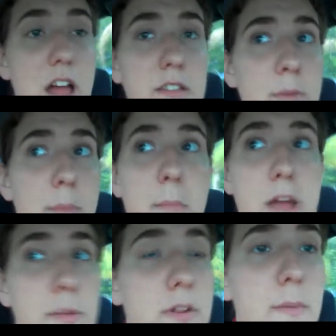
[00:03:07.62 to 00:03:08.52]
I tell my, my,
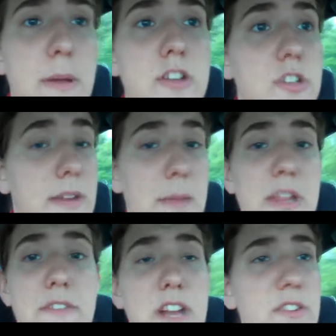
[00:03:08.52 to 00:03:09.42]
my manager, like, I've
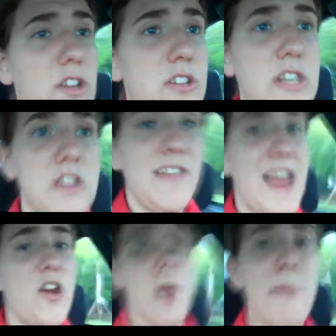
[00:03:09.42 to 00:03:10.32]
been living here for 13 years.
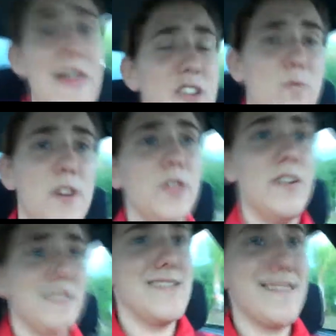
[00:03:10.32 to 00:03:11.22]
I know how bad this weather
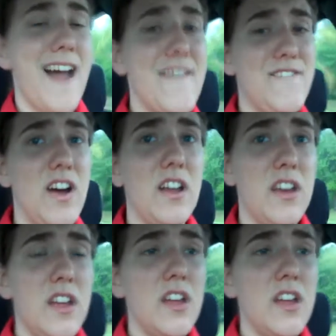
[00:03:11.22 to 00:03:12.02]
is. It's not fun.